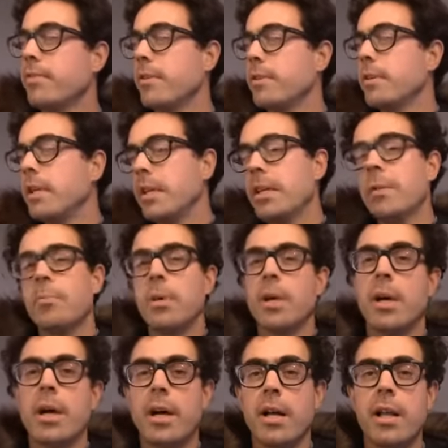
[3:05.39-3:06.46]
And
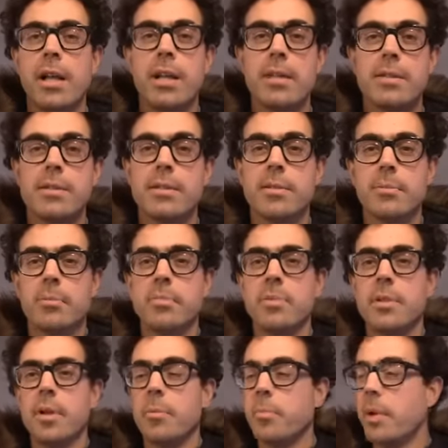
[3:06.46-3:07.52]
Mikhail had
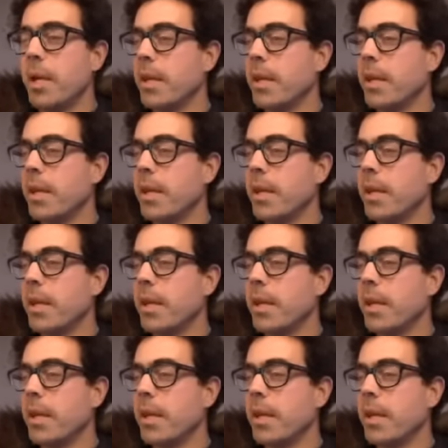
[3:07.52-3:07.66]
a